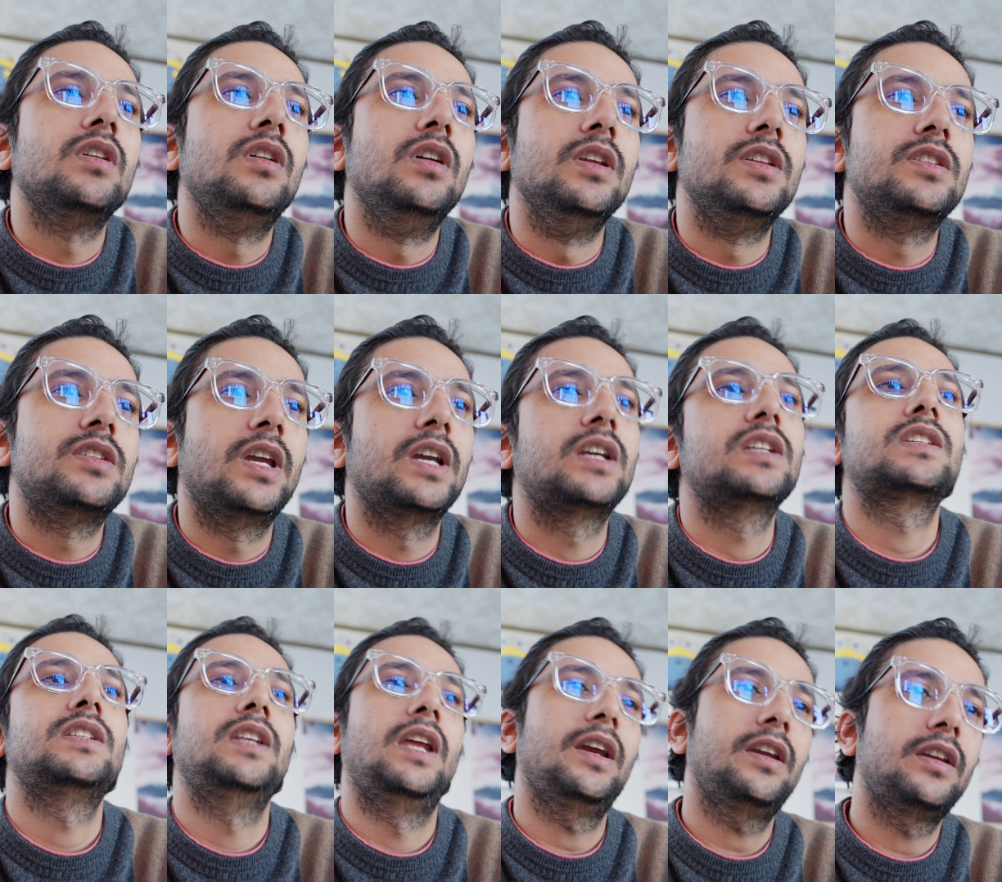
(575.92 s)
I check
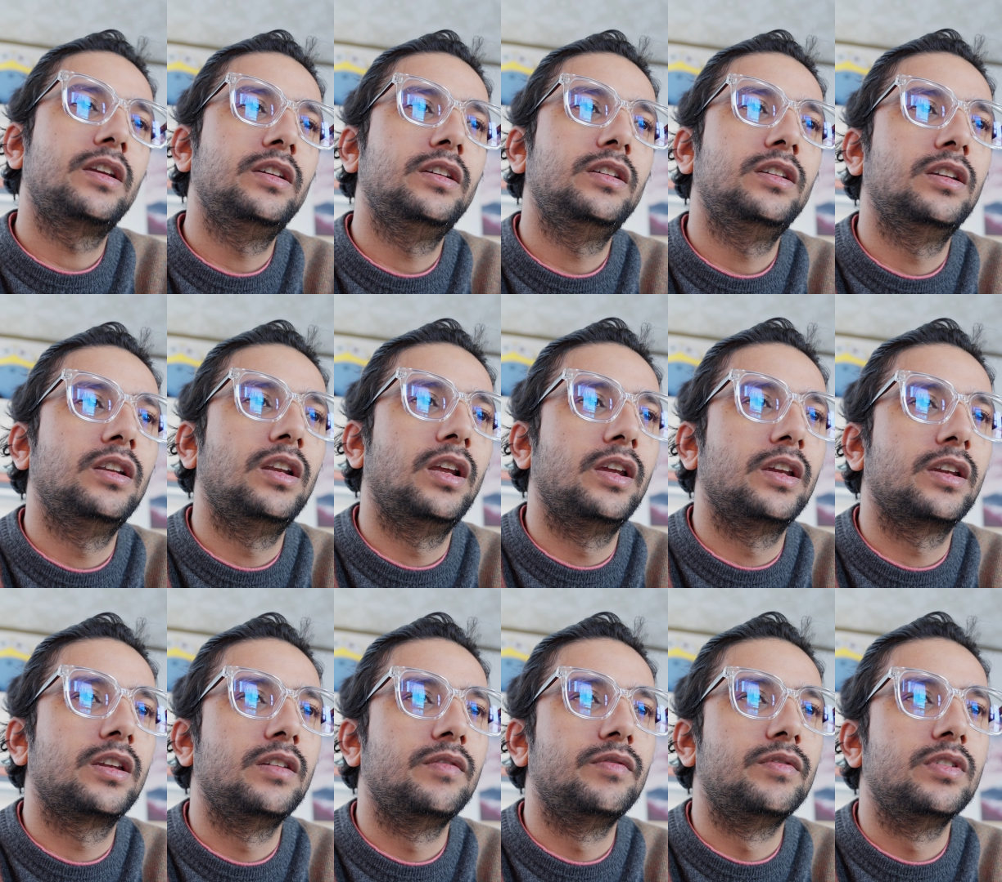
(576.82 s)
Slack,
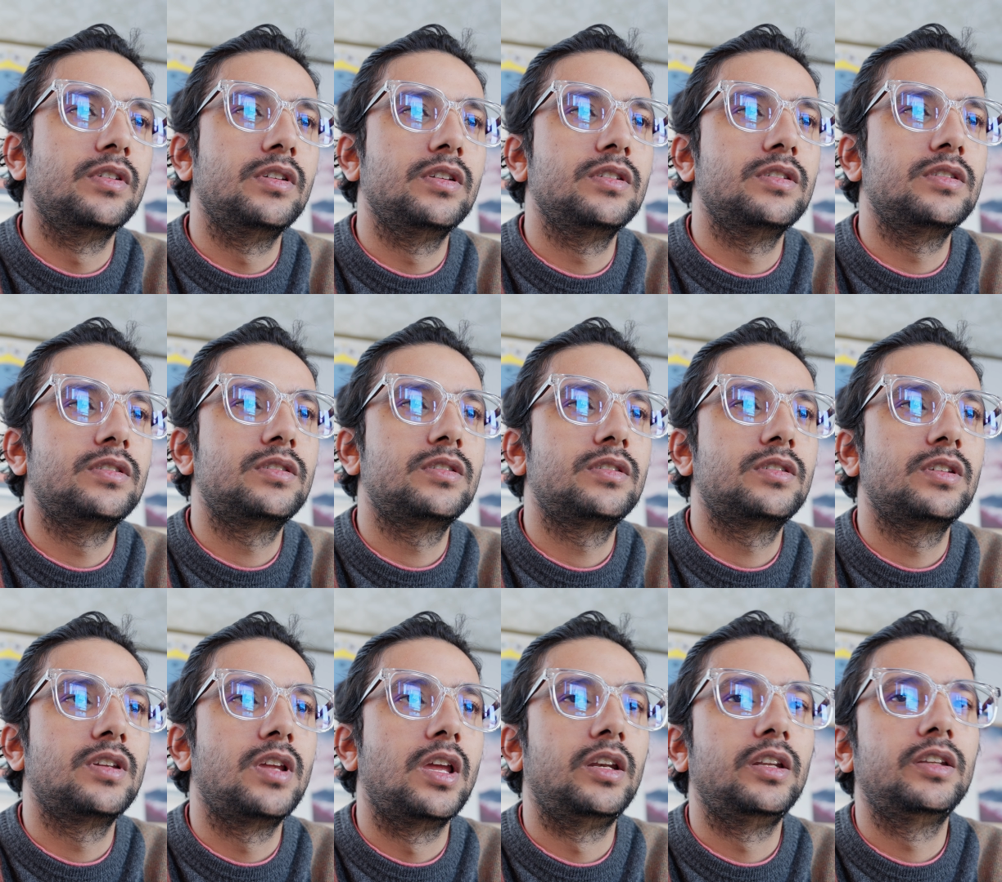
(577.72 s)
if there is
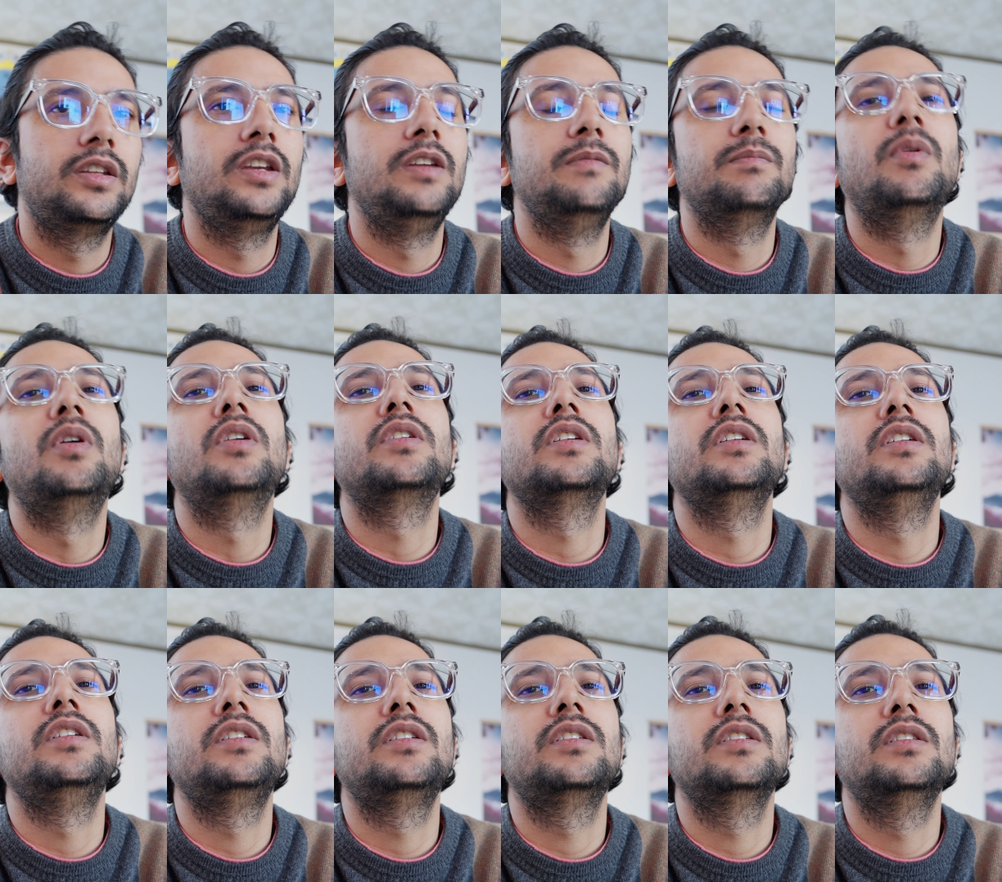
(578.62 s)
anything
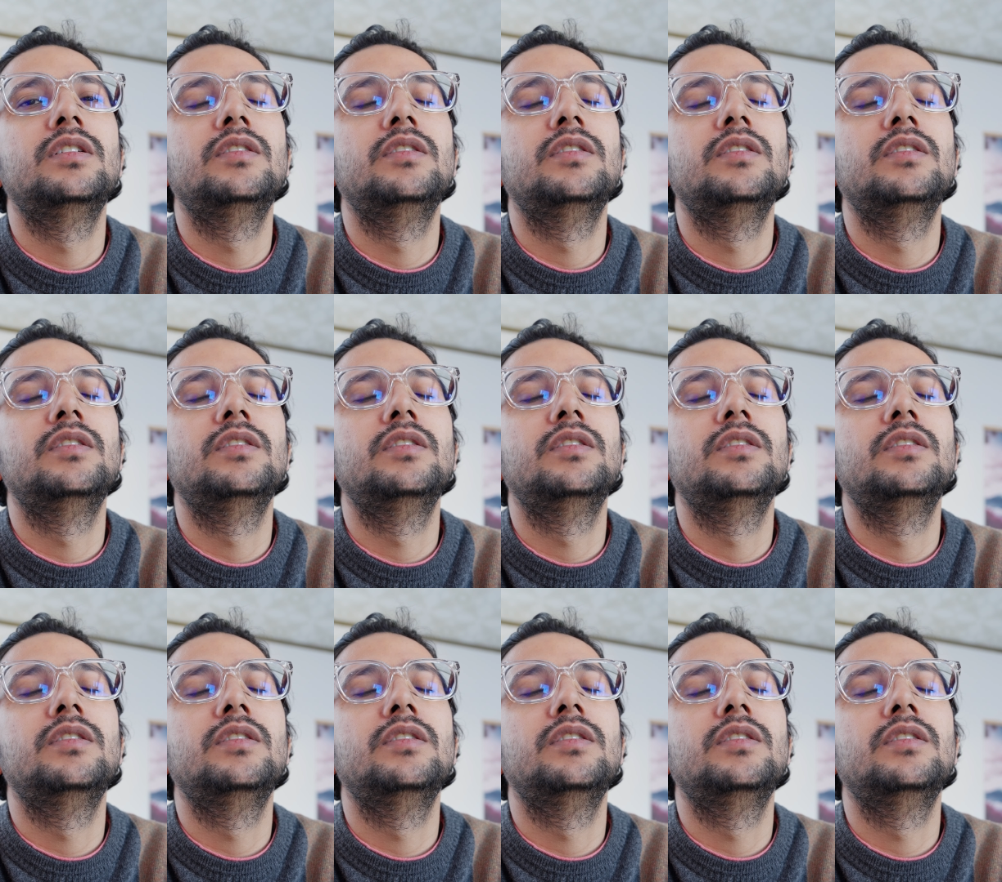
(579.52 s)
important